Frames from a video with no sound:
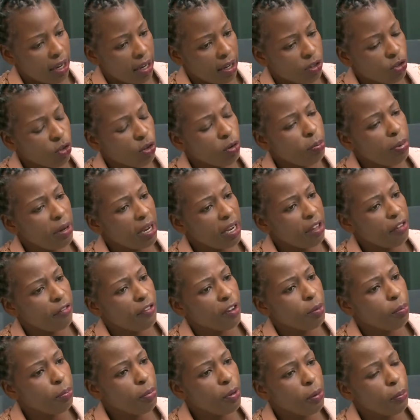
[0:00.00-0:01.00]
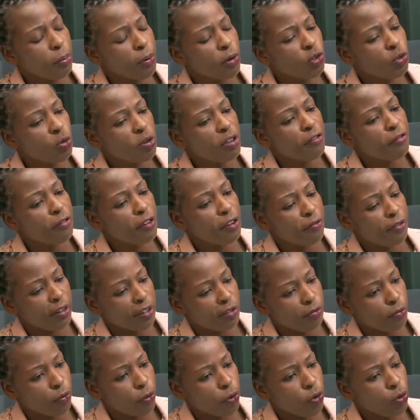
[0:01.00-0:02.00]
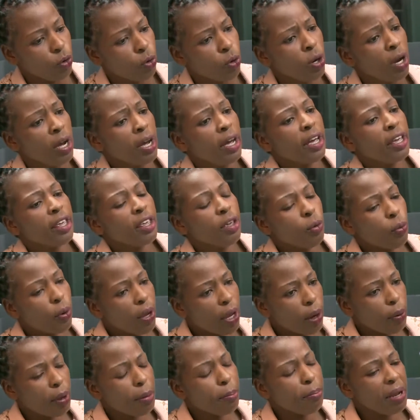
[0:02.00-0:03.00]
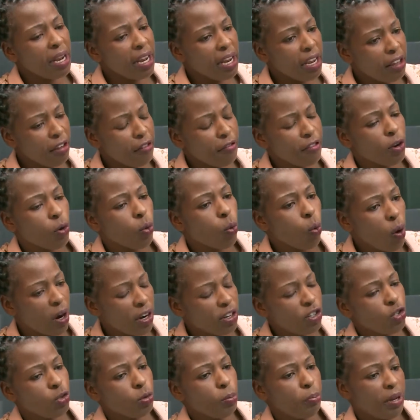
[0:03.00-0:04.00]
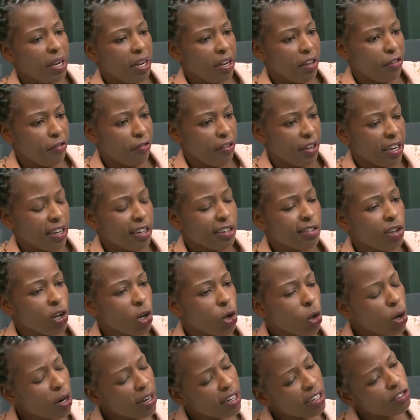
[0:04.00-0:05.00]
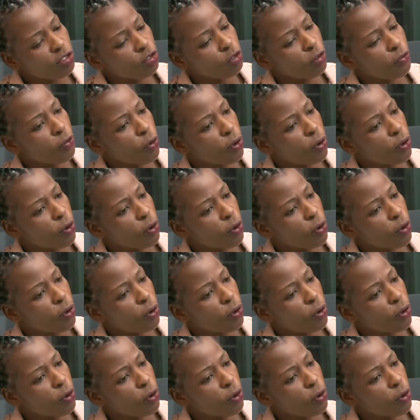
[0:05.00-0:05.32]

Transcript: Don't believe in people doing favors for you. Iwewe, believe in what you believe in. As long as you've